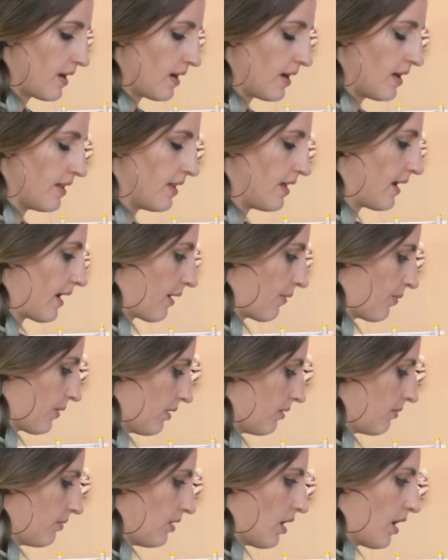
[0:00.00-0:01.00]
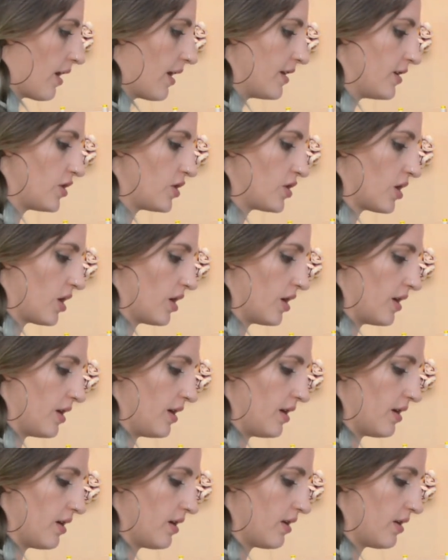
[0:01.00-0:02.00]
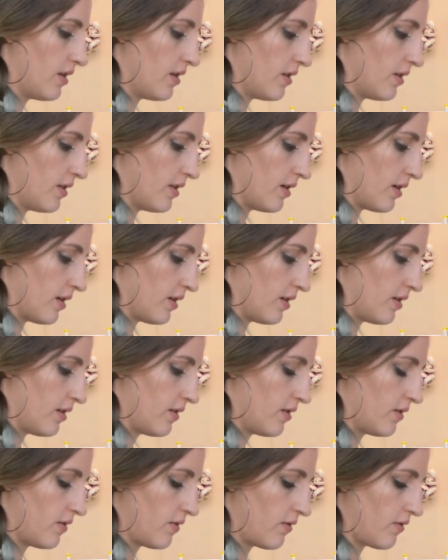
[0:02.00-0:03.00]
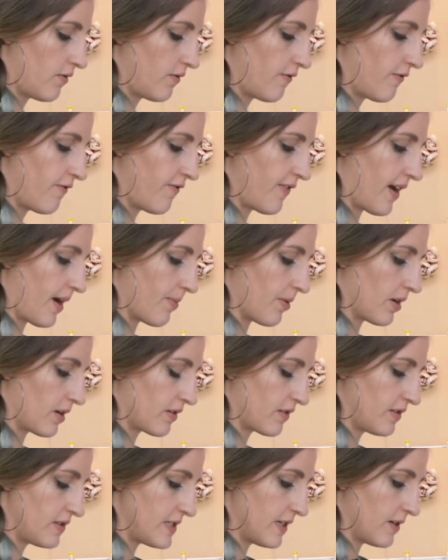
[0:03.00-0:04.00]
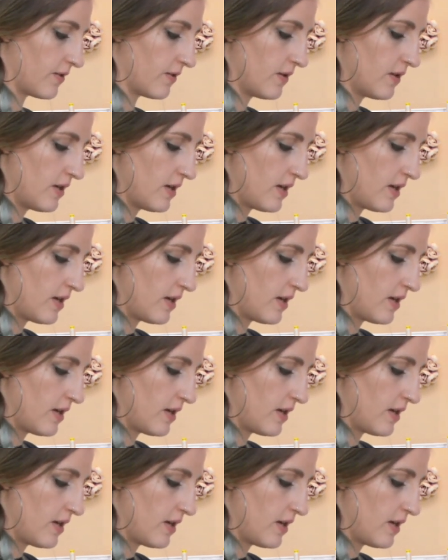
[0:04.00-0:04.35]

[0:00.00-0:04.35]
And then I will notch on the fabric still.